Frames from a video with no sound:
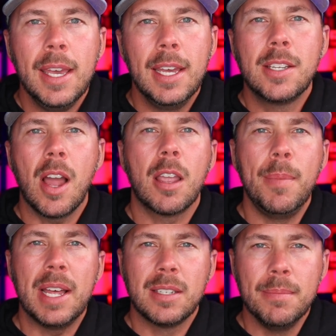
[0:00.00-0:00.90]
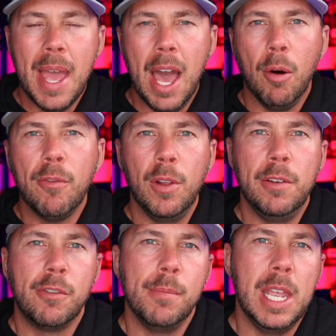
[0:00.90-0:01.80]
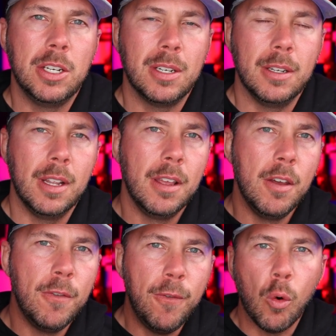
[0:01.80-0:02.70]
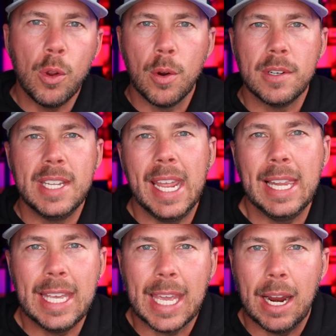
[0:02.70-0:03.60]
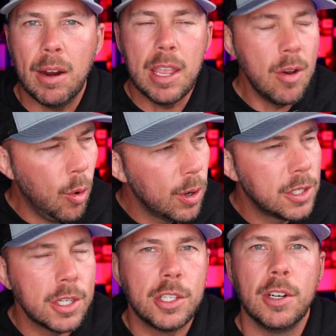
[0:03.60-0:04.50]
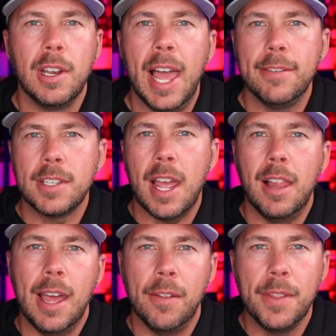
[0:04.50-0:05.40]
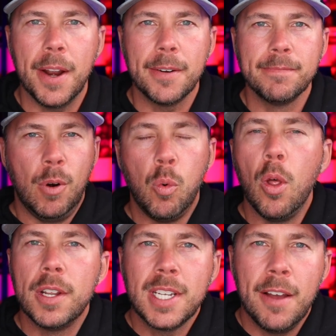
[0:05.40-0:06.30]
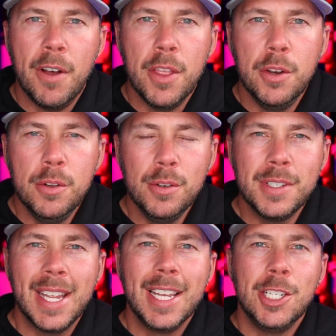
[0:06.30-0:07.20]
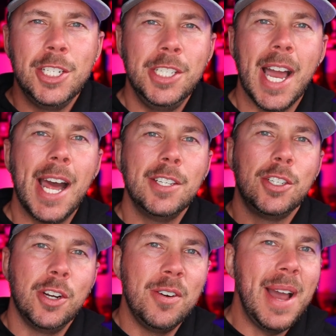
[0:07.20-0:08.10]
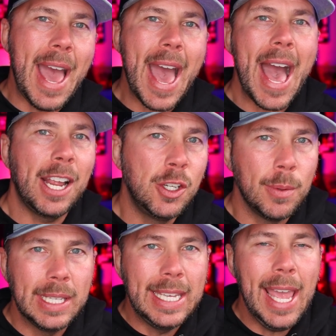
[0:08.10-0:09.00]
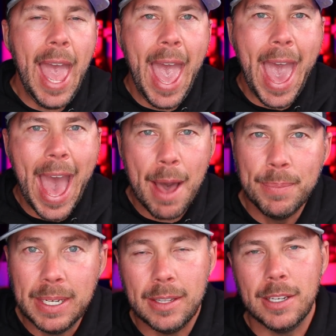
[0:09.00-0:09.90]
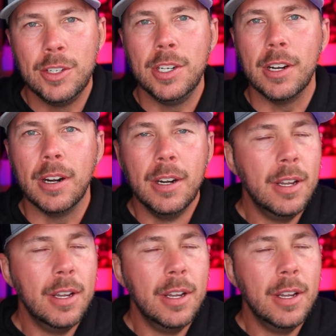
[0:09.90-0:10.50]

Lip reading: and talk about some helpful information for your daily carry or just your lifestyle out there. Rolling us off on the news, SHOT Show actually happened this year.